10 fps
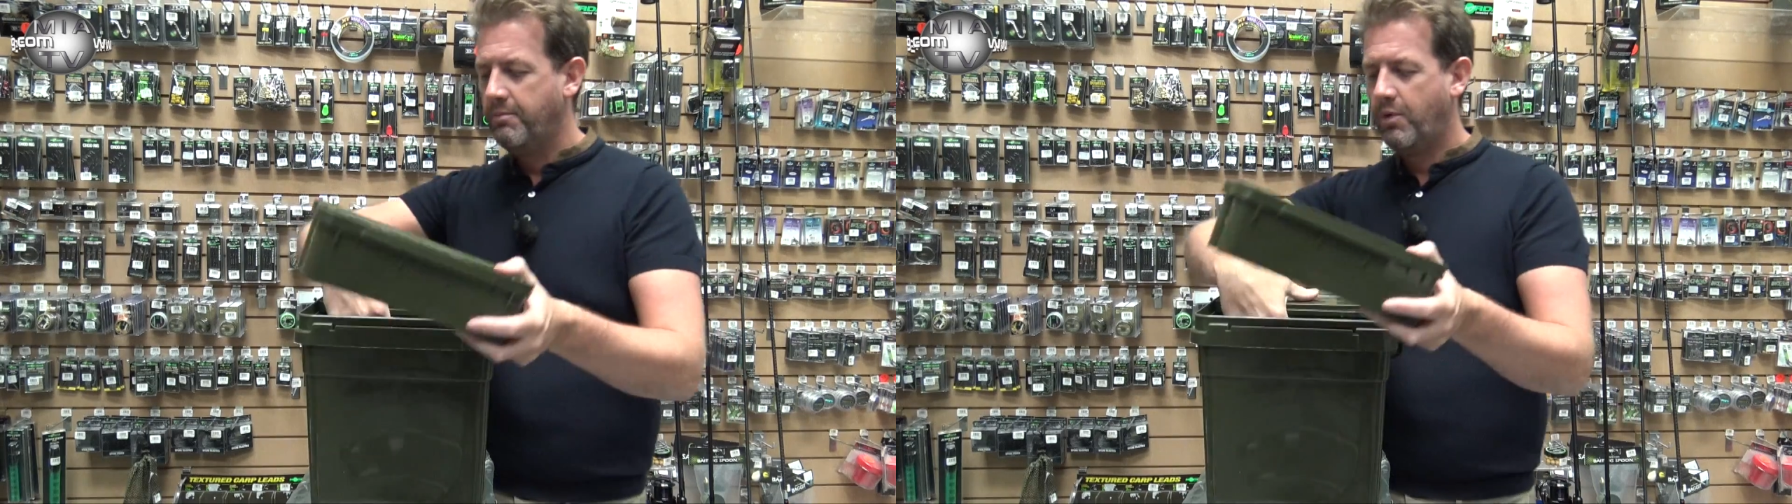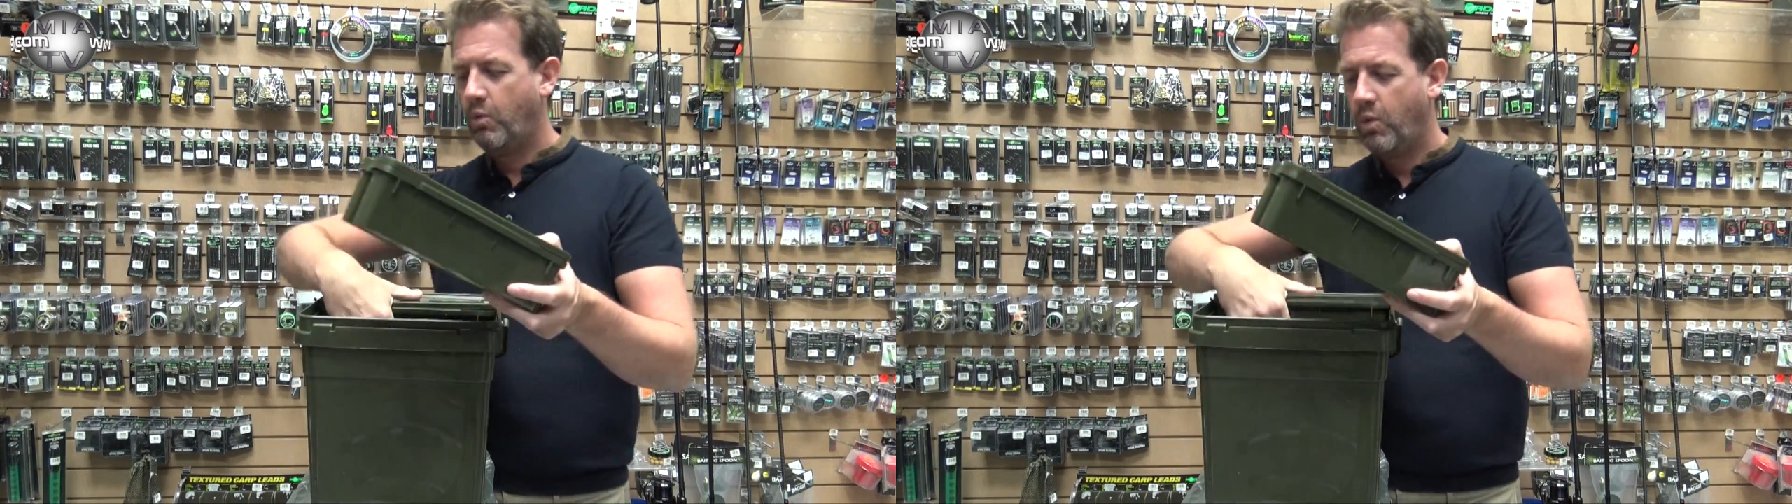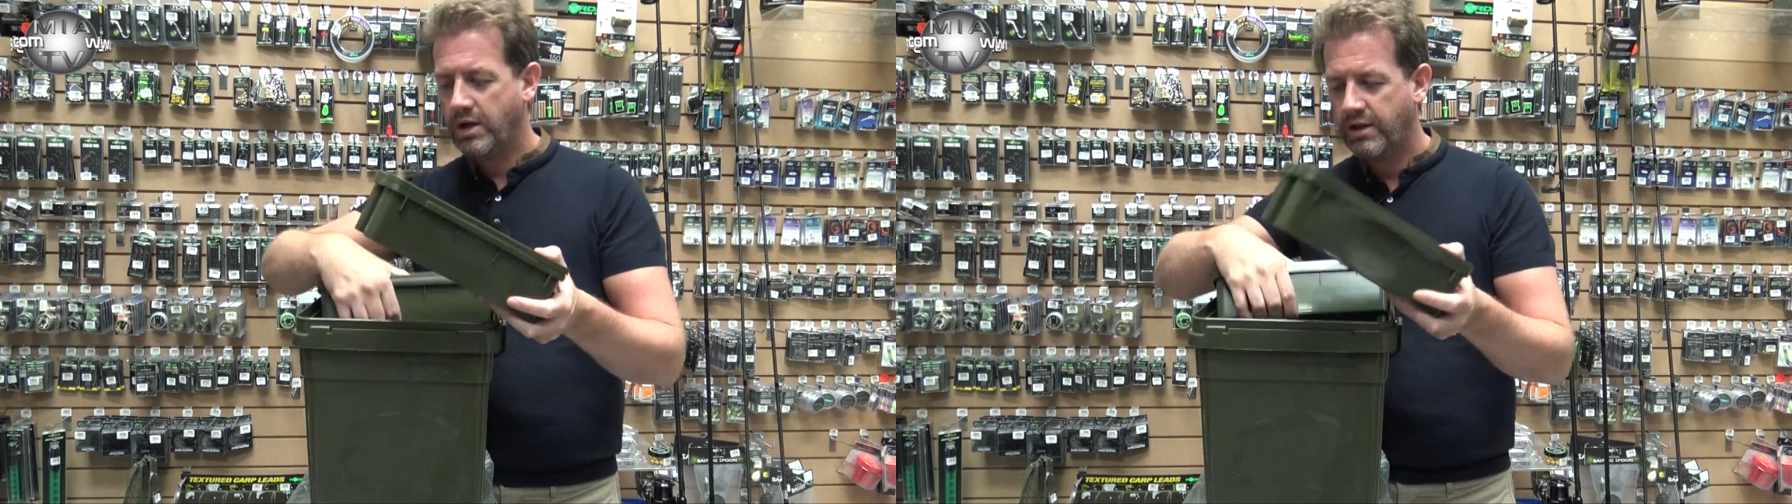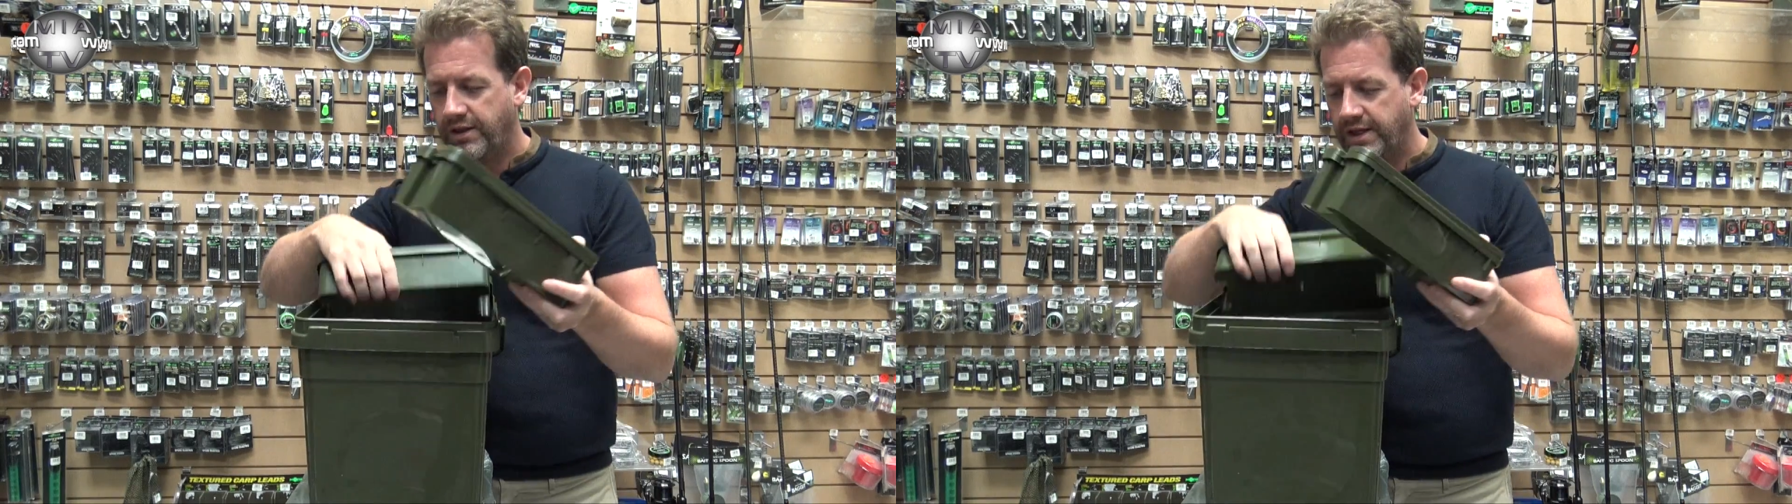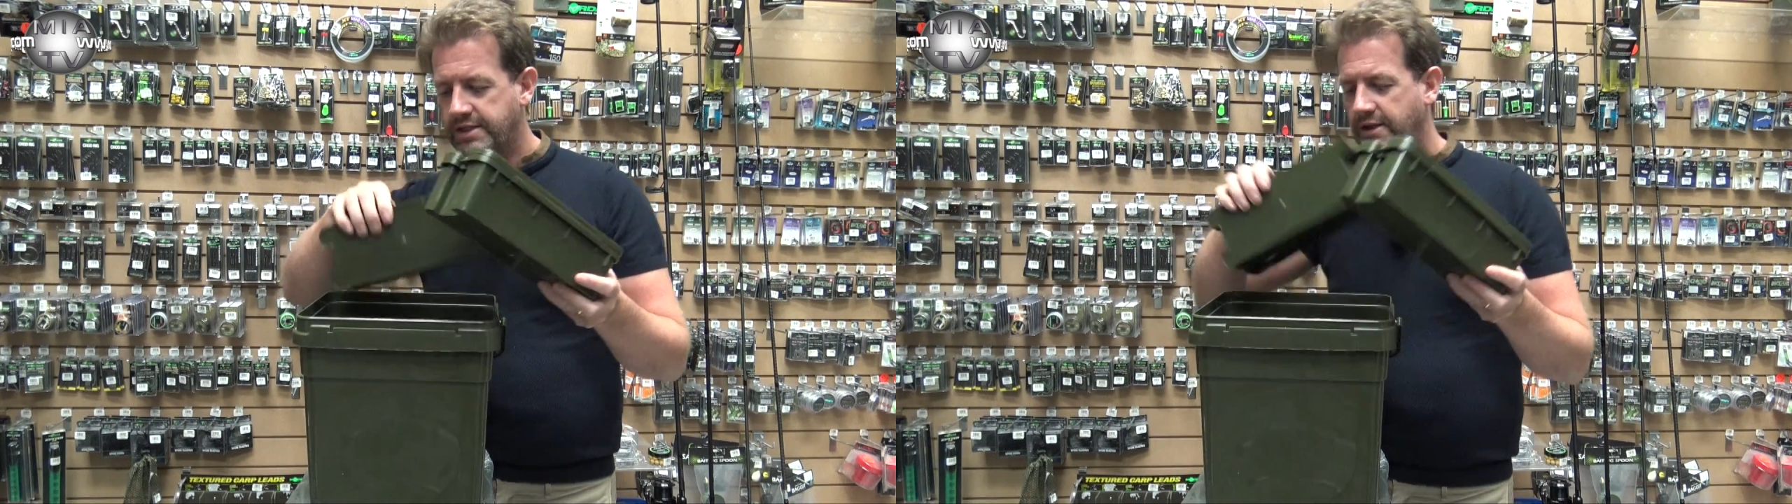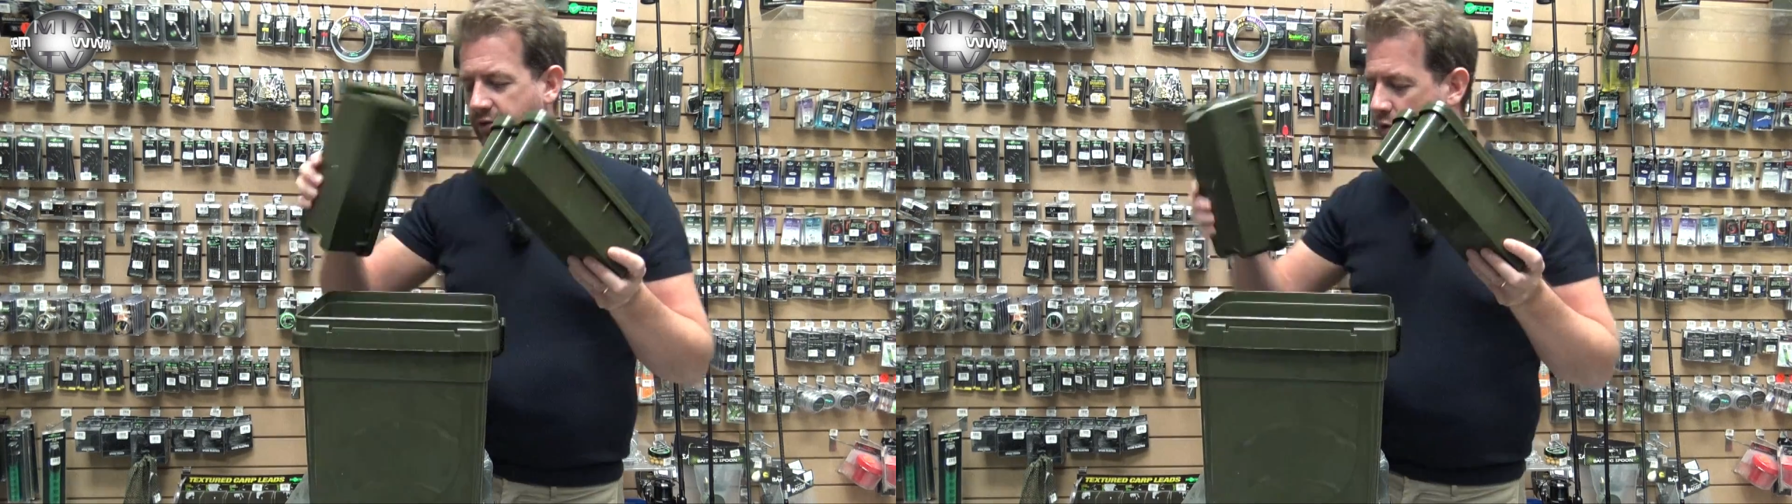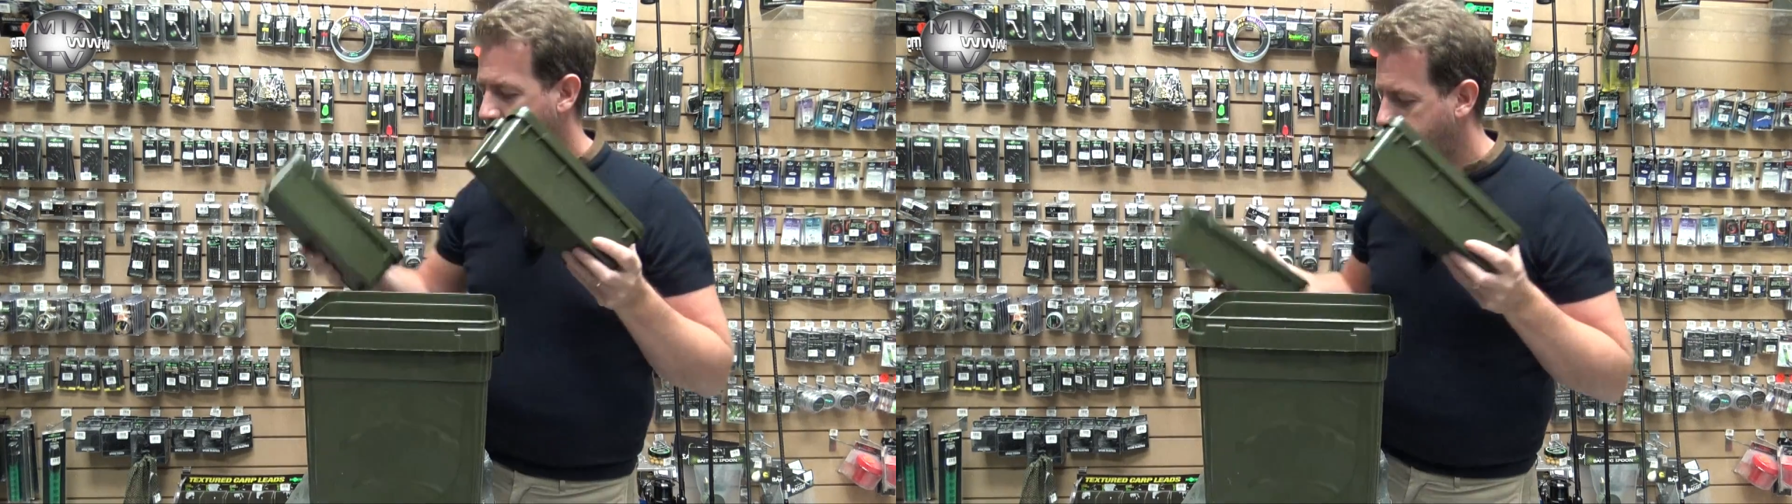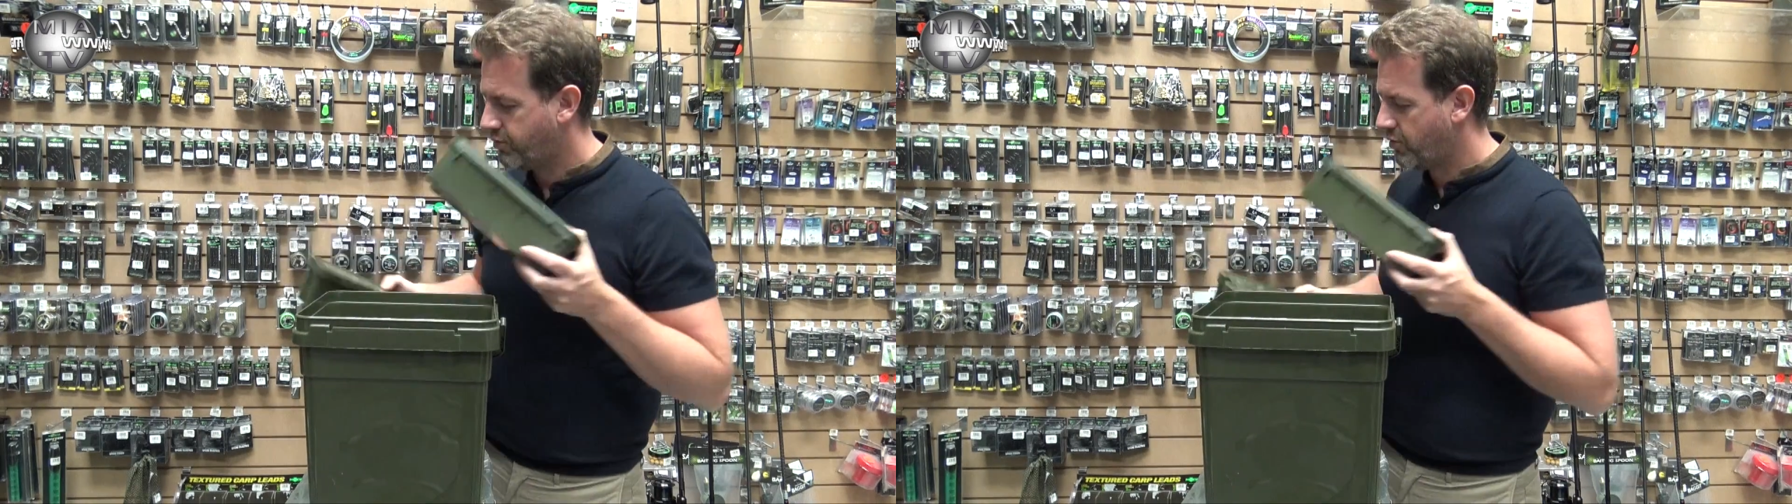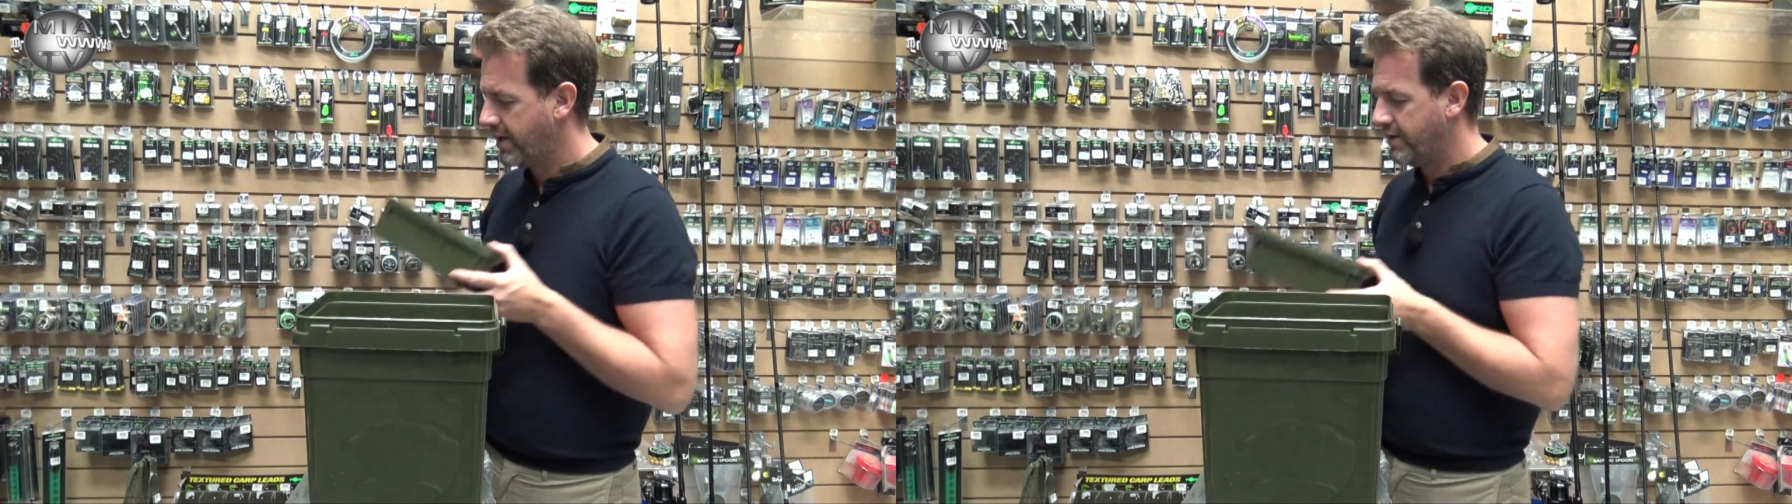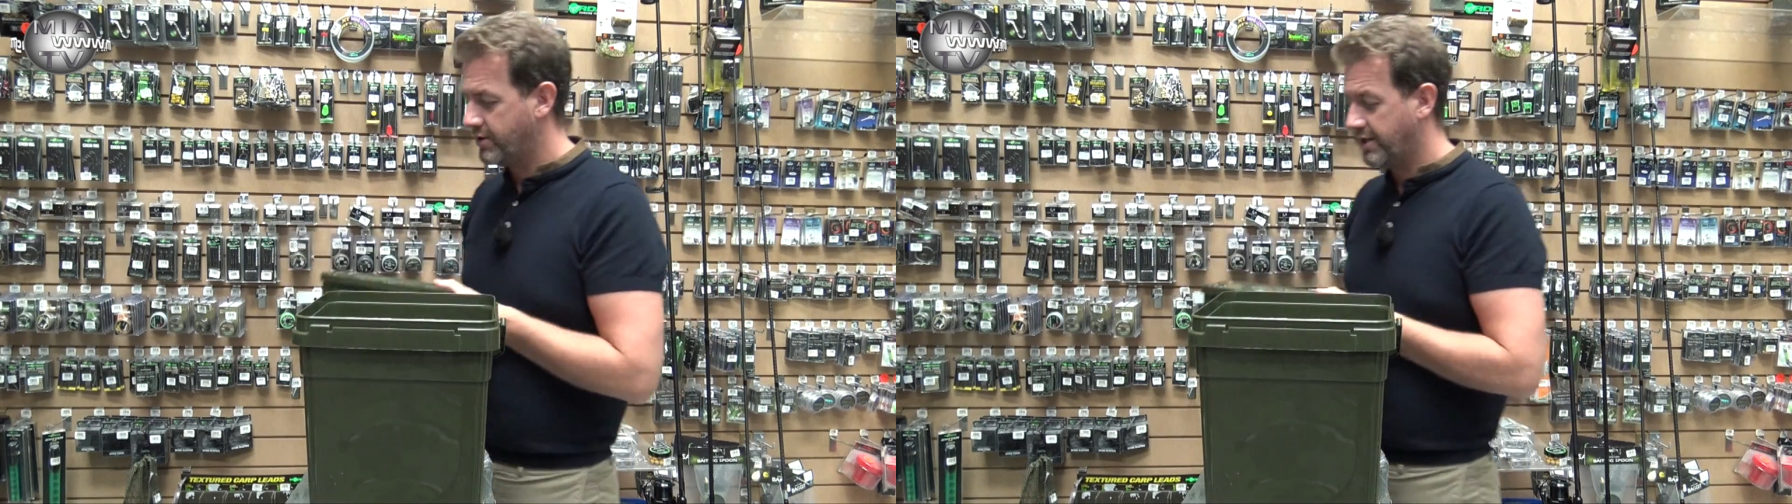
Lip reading: But one of the things they've also brought out